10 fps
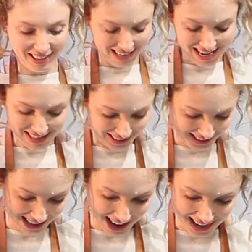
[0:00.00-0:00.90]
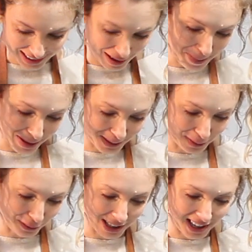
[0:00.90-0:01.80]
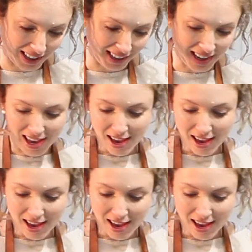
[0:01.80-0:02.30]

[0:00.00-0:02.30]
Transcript: insane amounts of clay.